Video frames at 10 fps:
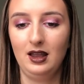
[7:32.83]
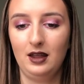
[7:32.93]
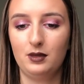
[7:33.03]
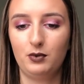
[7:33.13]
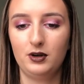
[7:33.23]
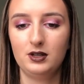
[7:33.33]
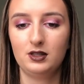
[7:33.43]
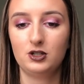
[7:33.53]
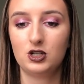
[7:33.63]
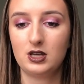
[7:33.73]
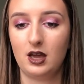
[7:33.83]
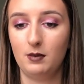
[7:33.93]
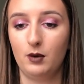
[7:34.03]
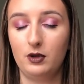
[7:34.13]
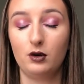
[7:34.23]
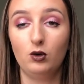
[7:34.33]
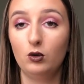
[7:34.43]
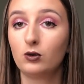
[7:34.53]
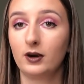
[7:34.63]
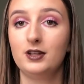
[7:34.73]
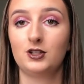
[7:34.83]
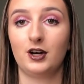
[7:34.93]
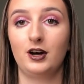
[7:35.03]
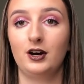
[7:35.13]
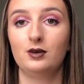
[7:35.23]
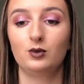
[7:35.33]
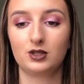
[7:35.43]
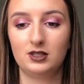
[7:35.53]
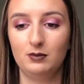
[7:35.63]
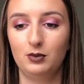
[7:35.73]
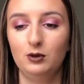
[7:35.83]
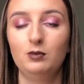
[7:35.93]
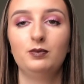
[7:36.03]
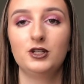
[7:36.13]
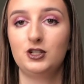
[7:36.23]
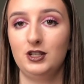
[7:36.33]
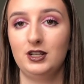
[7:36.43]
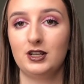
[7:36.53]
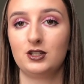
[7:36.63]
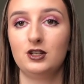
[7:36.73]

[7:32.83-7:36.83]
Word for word: Like, the product that she came up with, all credit to her, was simple but genius.